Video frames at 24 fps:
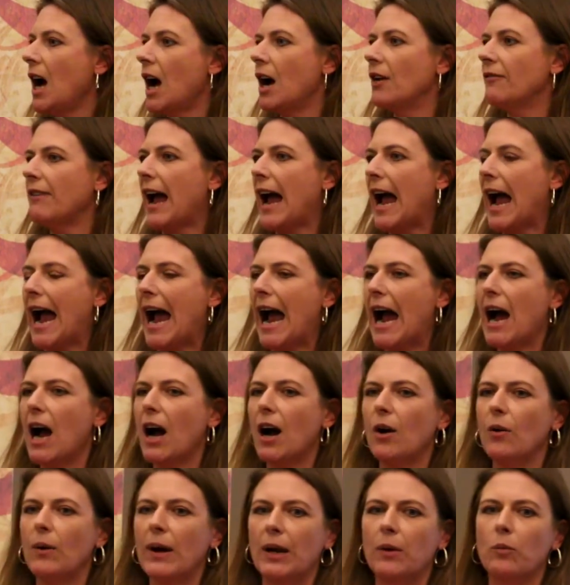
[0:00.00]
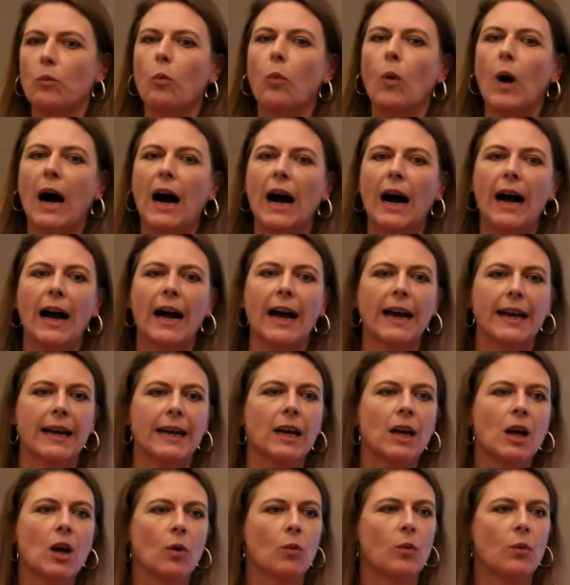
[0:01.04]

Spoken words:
of how and why